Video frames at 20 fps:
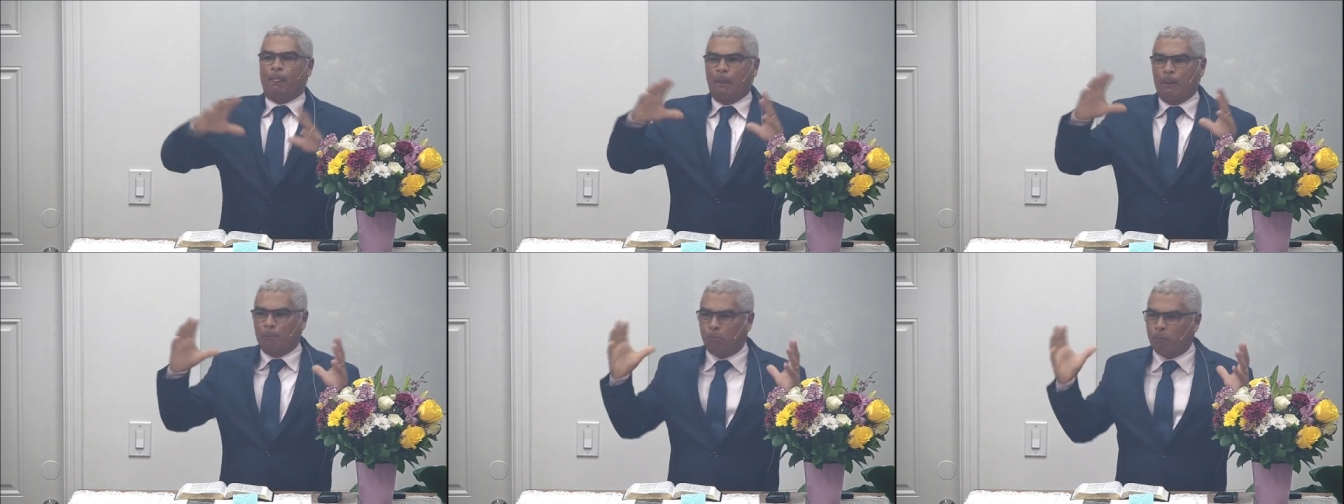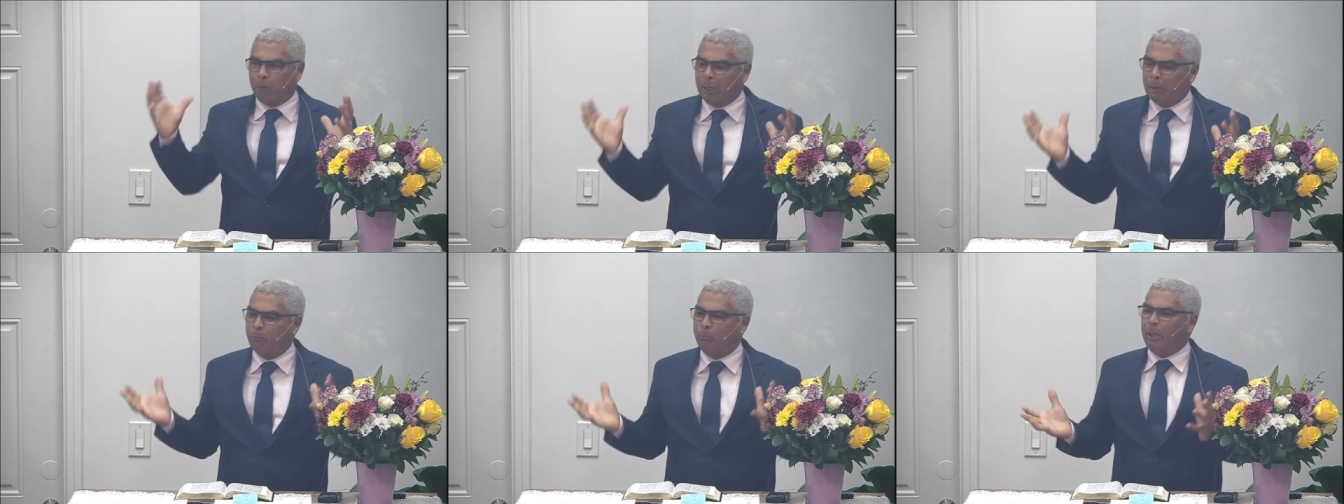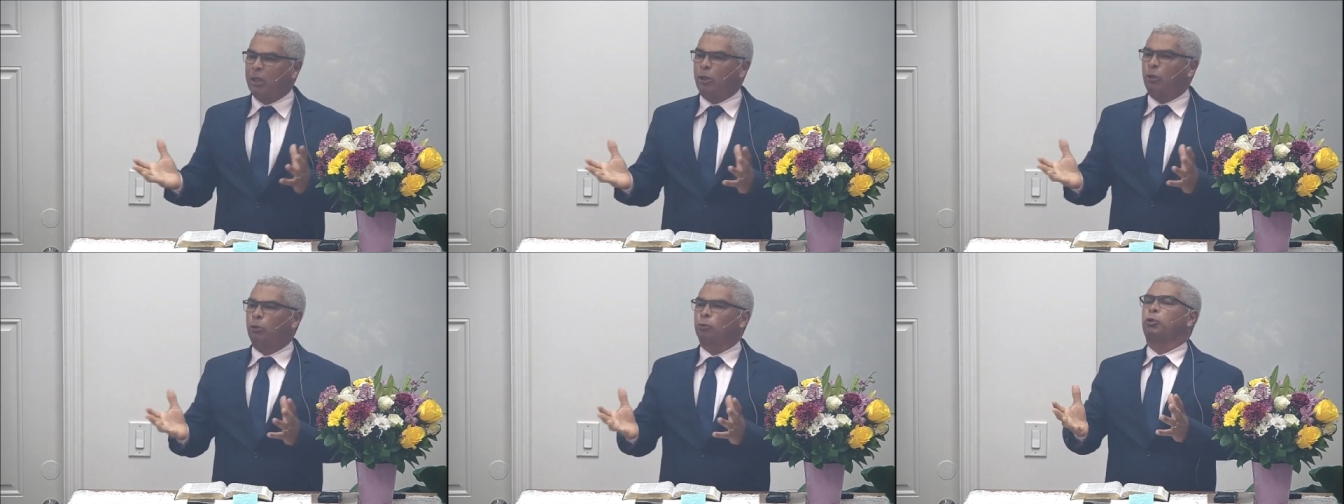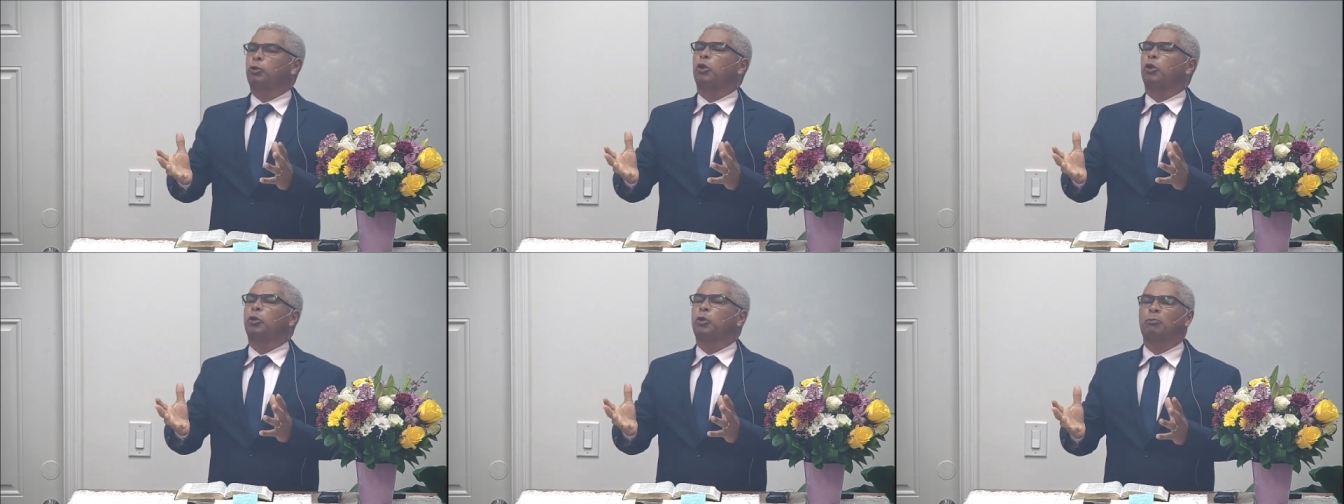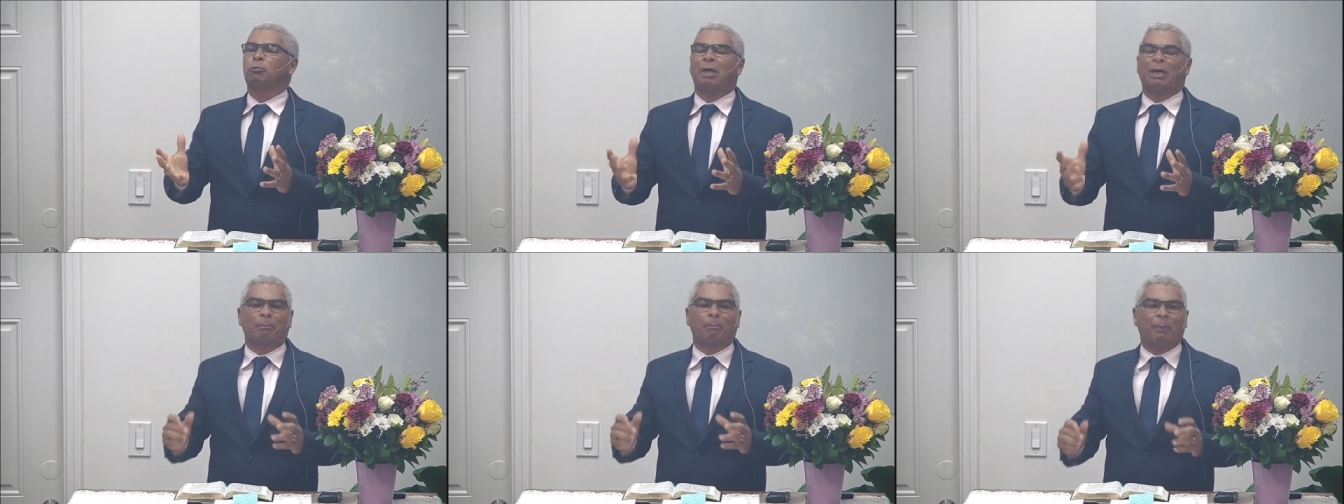That's why he
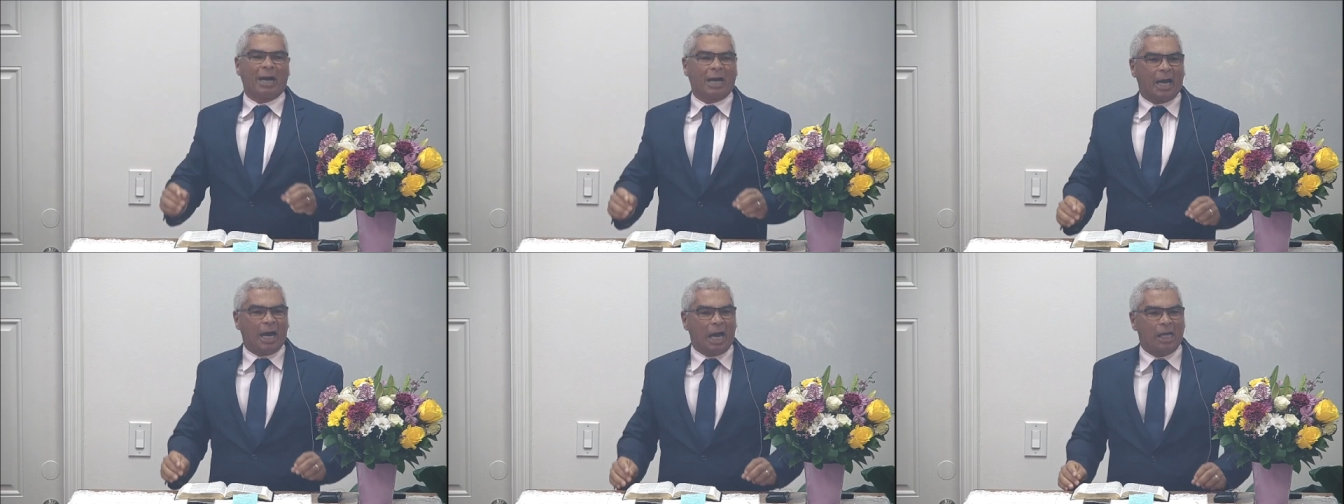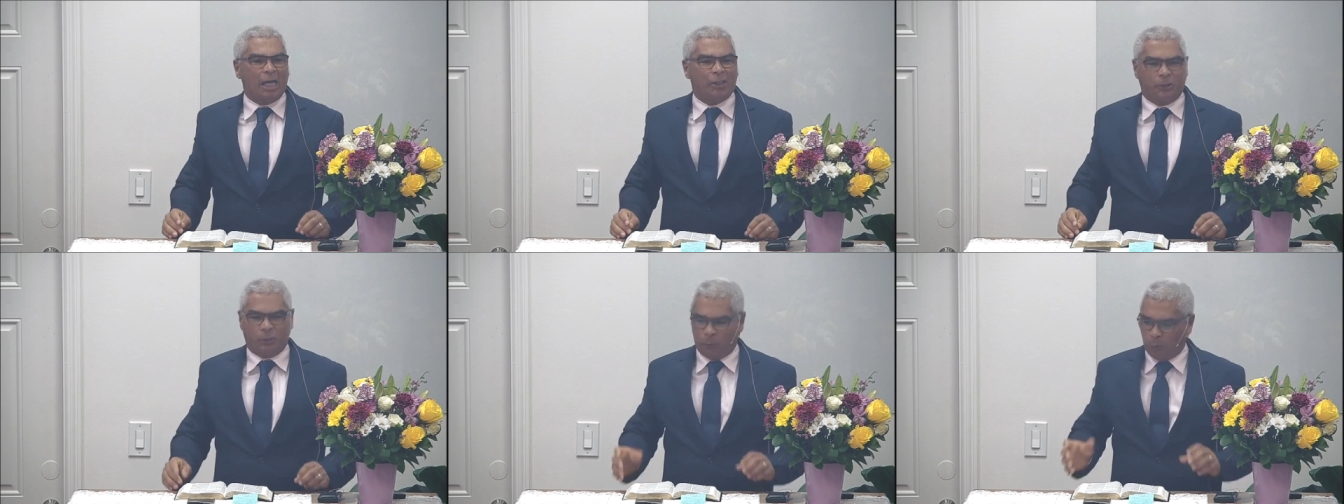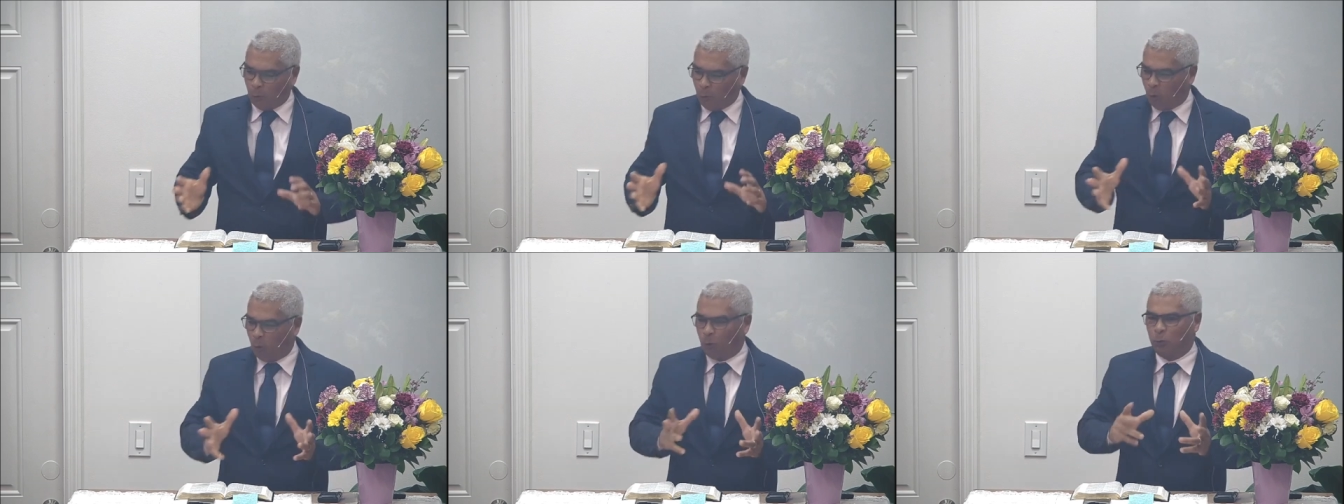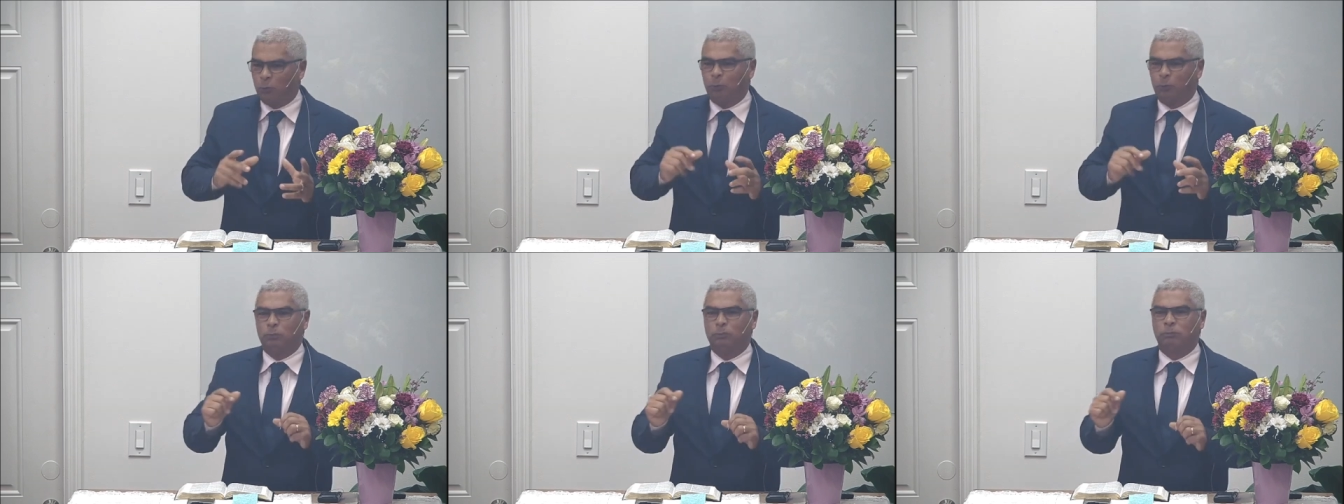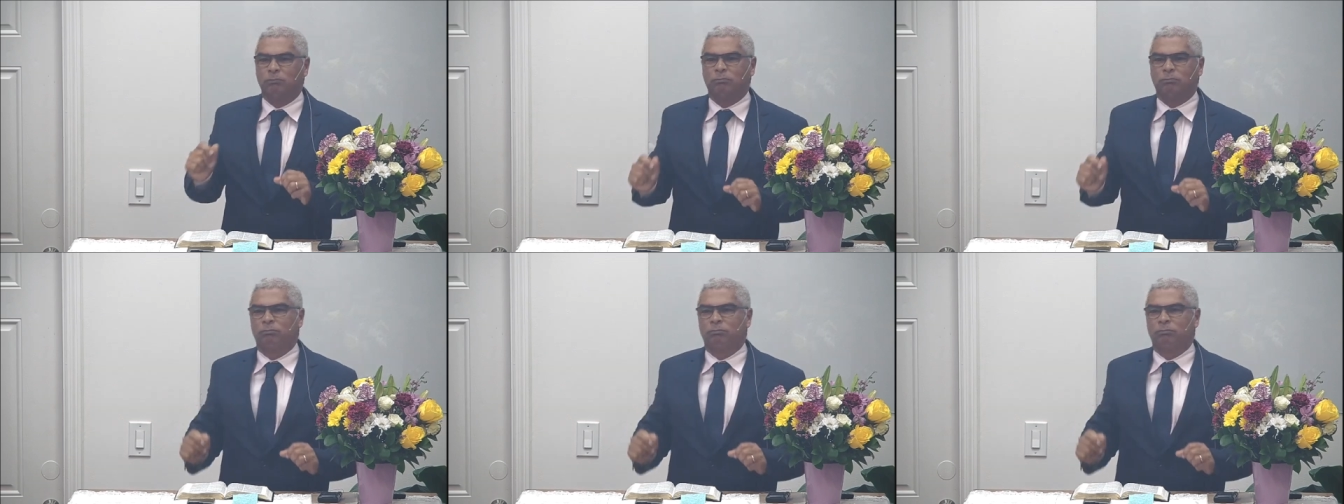prepared uh,